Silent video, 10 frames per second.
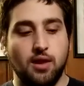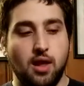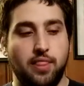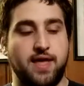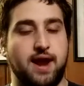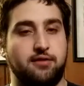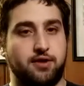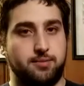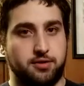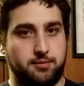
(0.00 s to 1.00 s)
Then I read
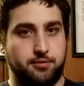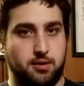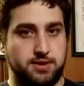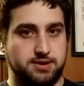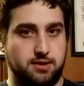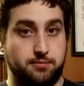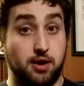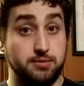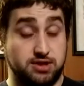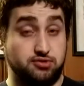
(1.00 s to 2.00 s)
about the premise, and the
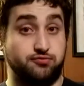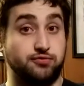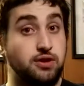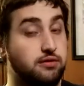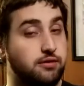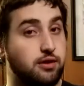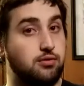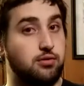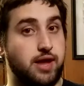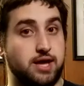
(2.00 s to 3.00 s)
premise is really, really
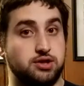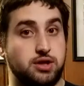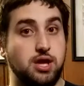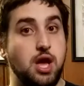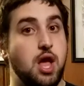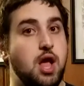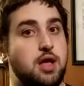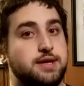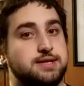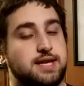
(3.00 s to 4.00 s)
cool, actually.
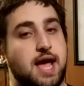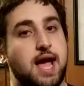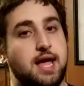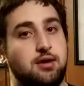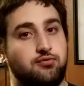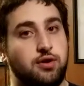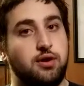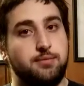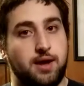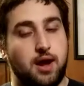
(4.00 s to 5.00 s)
There's a guy in really
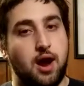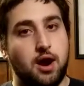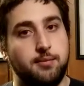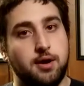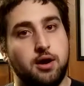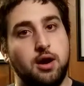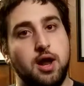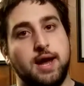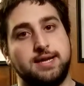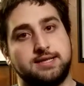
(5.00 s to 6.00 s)
big armor,
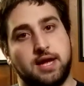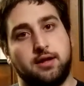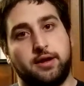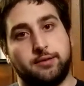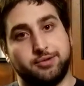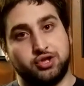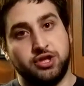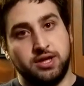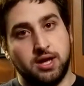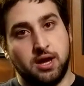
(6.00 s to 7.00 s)
and he's got, like, a
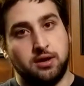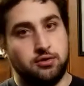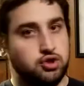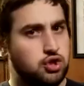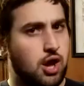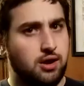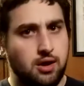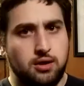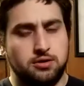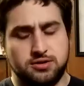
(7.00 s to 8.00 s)
machine gun or a
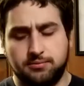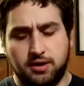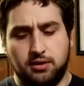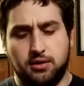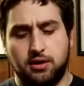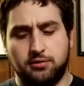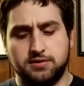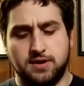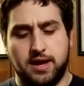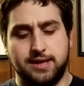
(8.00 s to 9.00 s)
shotgun or something along
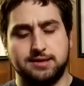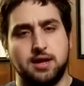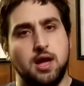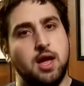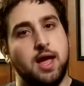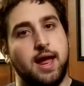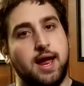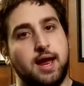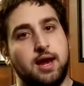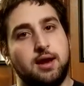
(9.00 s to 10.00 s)
those lines,
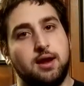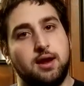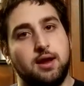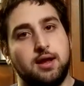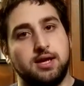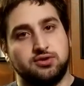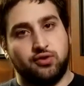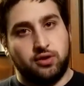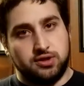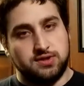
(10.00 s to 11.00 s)
and he's
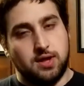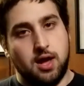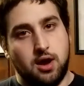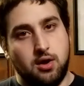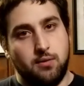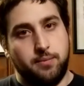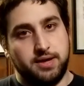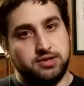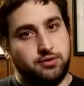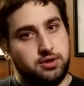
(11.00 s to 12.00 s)
really slow, but
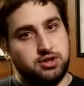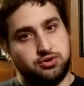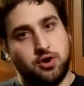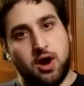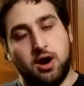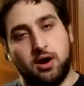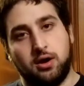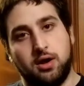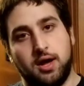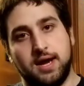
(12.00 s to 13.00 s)
he's really strong,
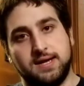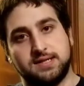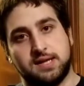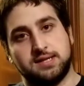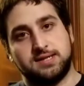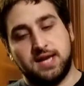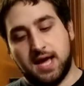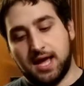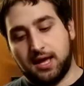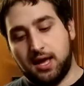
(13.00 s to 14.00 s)
and he's
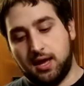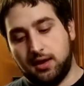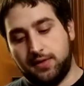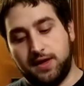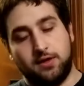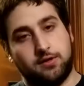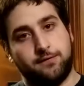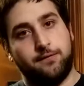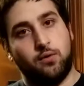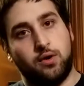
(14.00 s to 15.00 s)
attacking these
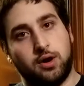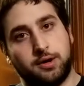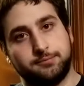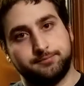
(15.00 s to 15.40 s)
four